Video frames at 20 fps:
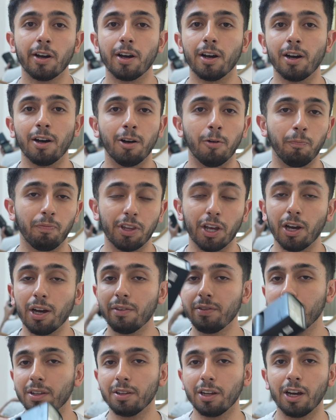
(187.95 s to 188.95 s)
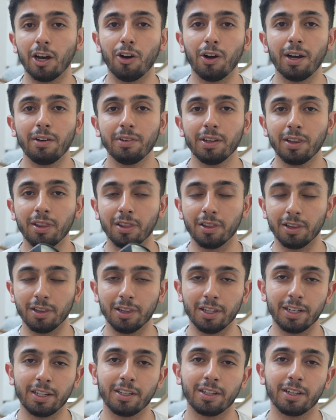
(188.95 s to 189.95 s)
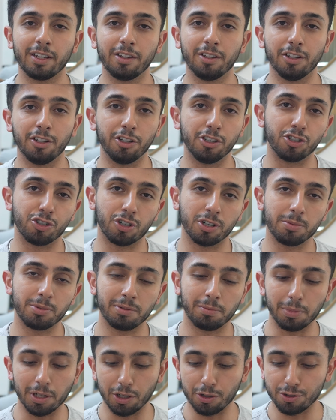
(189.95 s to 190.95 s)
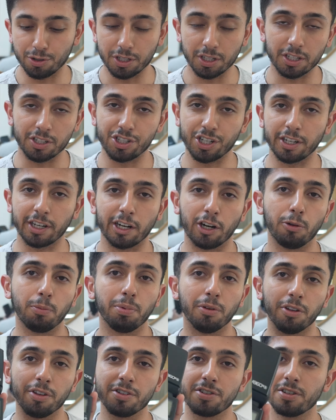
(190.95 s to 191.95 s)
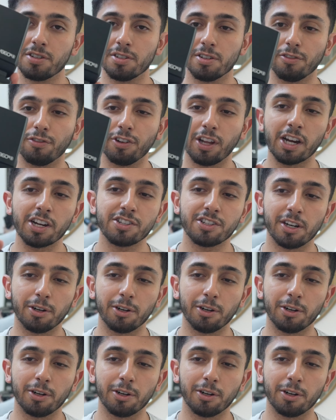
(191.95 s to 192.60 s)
I'll have a link in the description below so you can check it out, but this is a flash